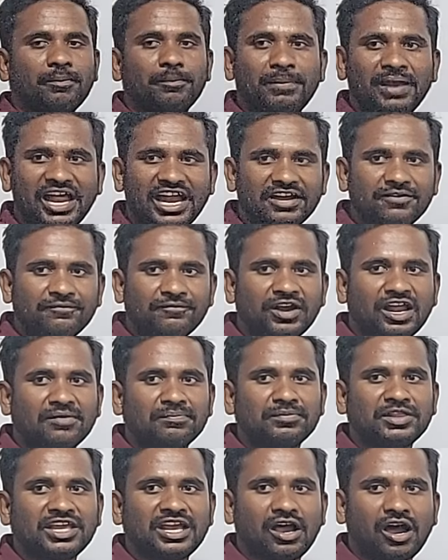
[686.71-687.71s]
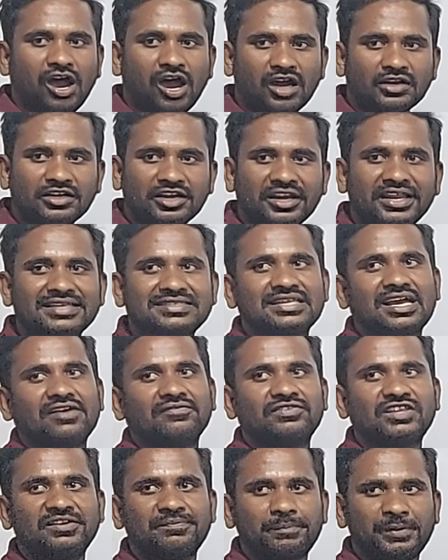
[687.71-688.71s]
blood from the arteries
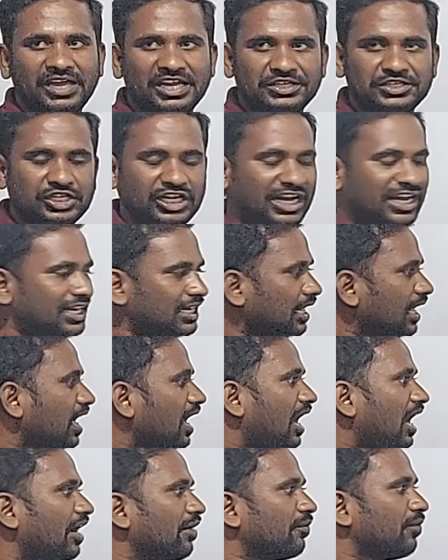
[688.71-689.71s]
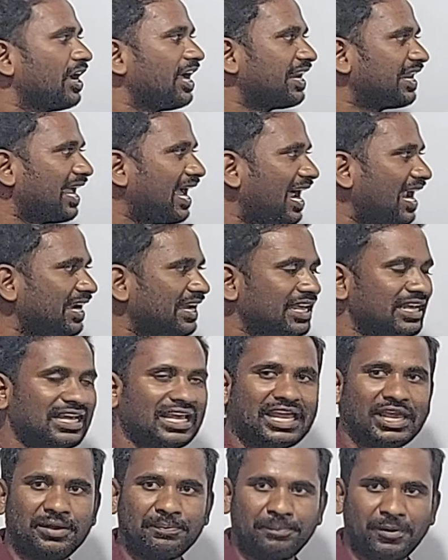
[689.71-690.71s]
of the patient and we are
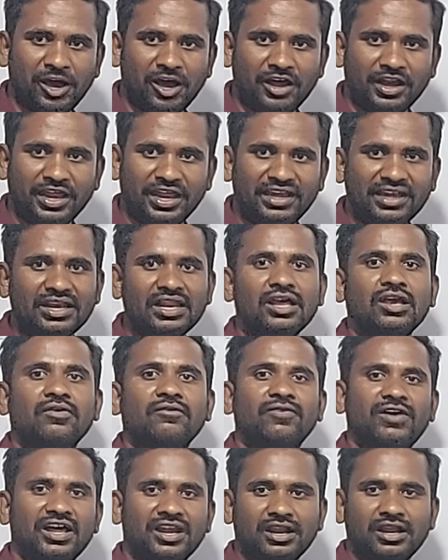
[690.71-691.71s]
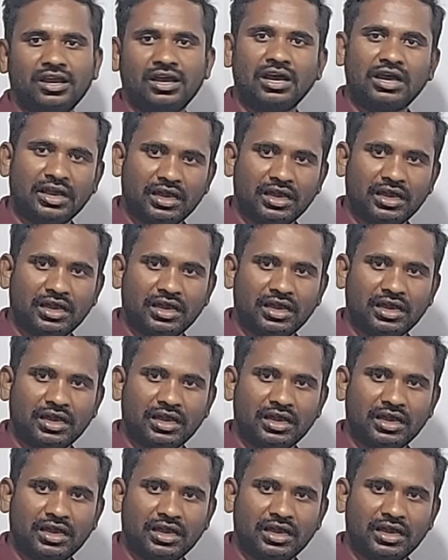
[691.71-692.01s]
adding heparin for